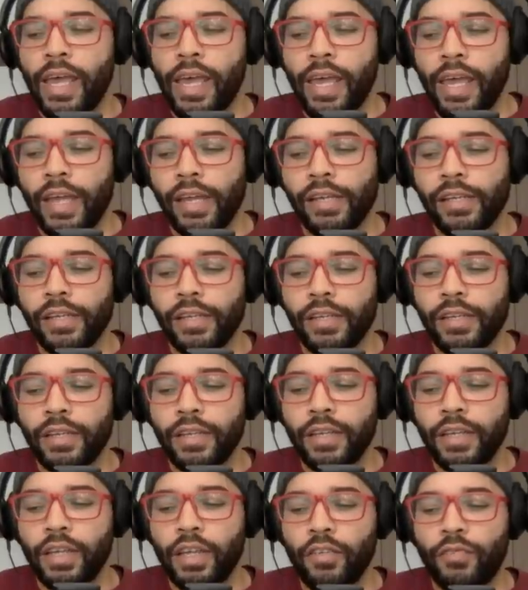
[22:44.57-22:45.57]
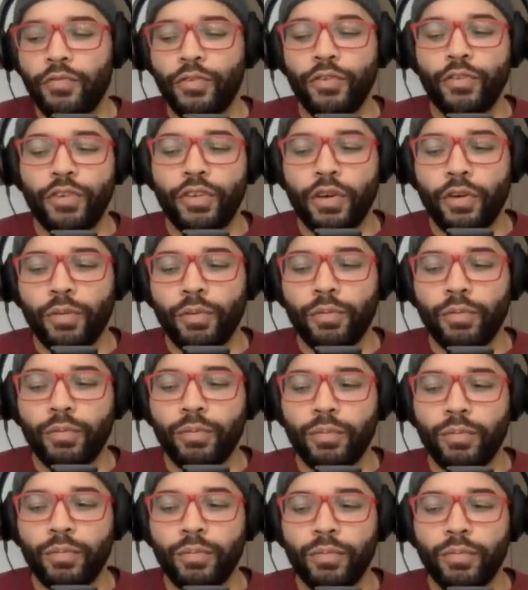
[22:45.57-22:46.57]
And if you don't
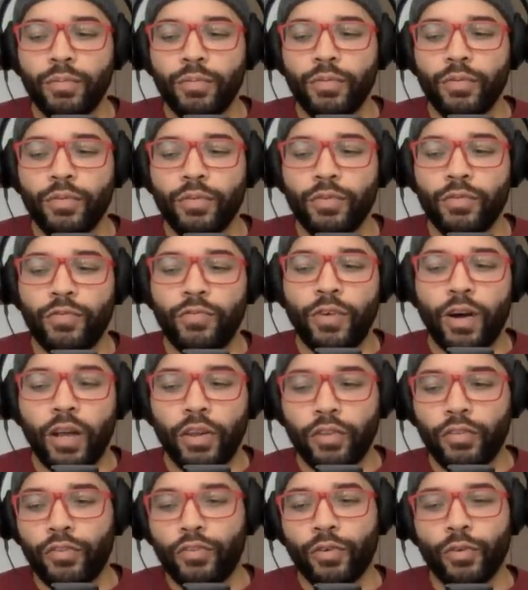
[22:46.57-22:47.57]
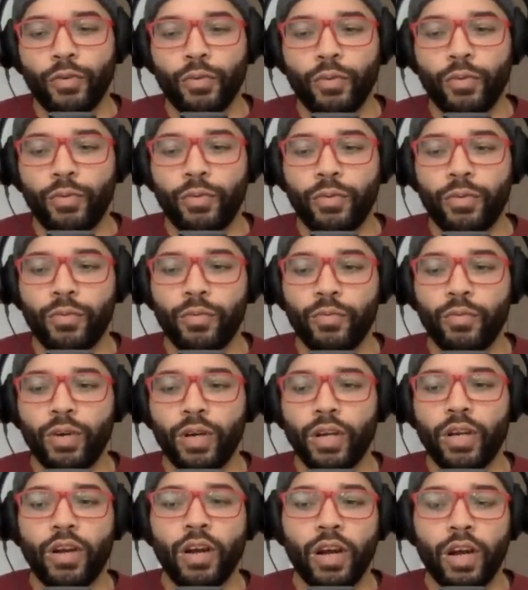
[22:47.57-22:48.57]
follow through
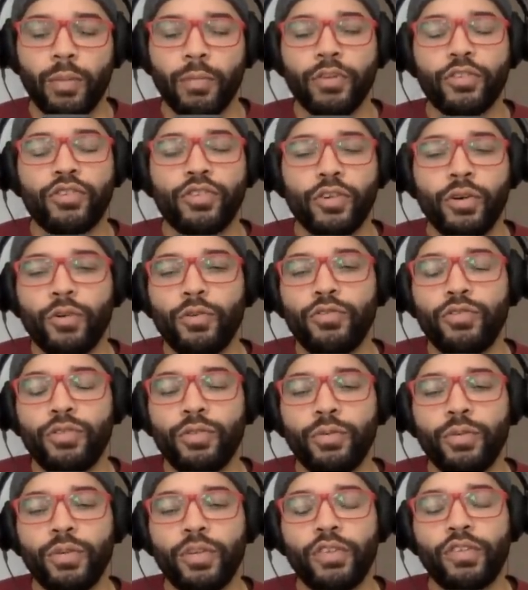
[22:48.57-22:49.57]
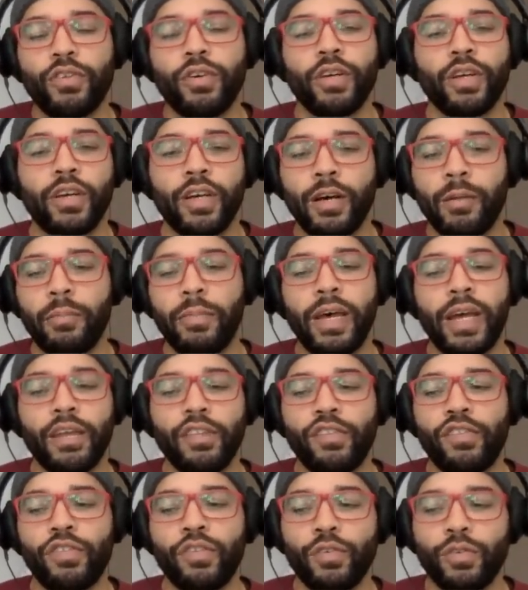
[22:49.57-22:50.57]
what karma shows you, it's going to come
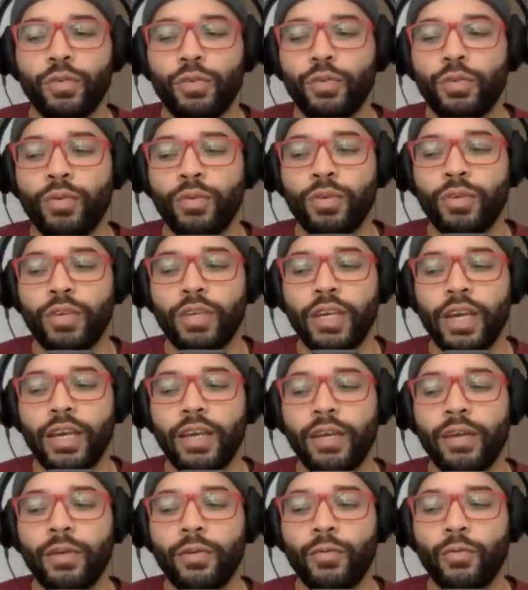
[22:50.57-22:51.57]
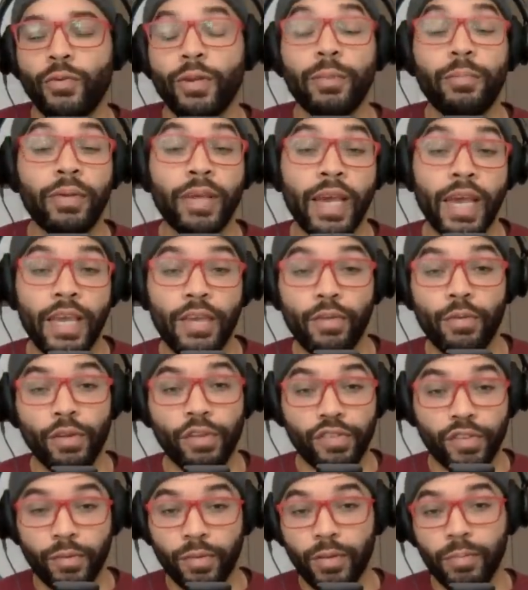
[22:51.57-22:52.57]
back to kind of repay you
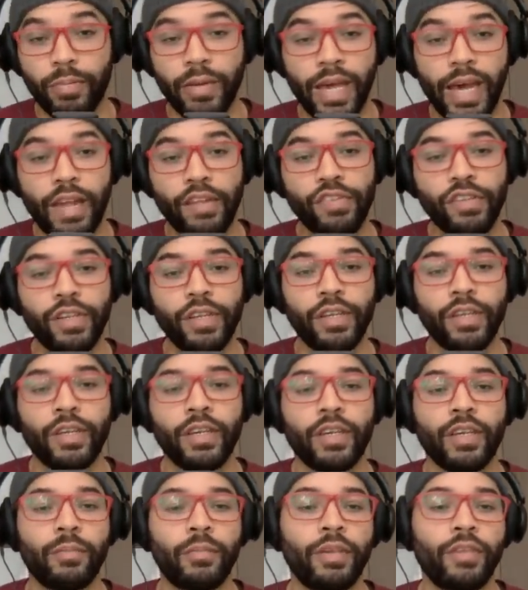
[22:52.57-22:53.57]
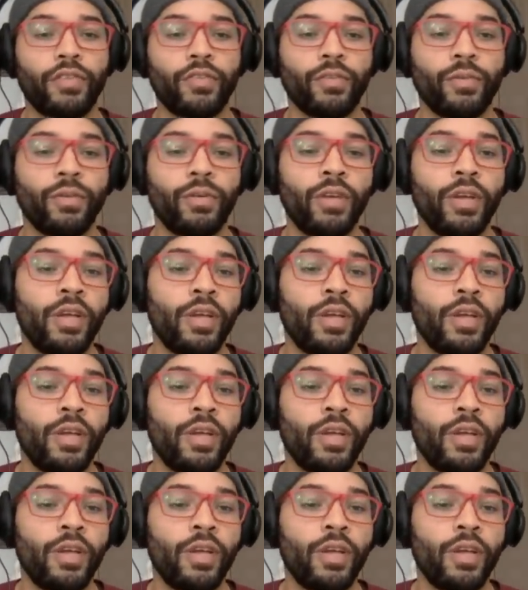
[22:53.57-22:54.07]
in some capacity. It could be through